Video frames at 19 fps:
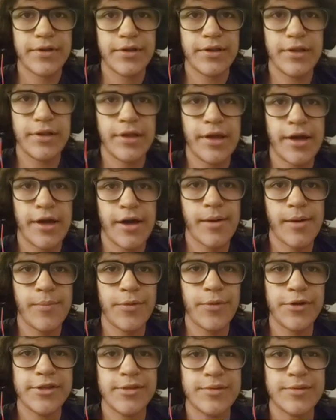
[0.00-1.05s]
yeah, I'm
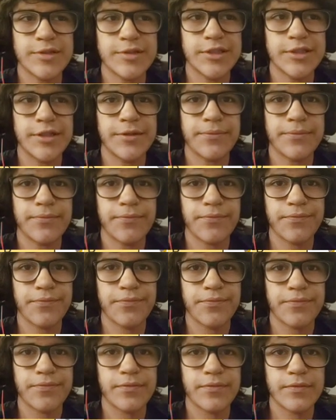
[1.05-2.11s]
putting them in C.
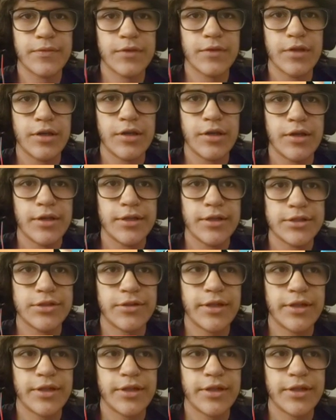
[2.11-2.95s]
So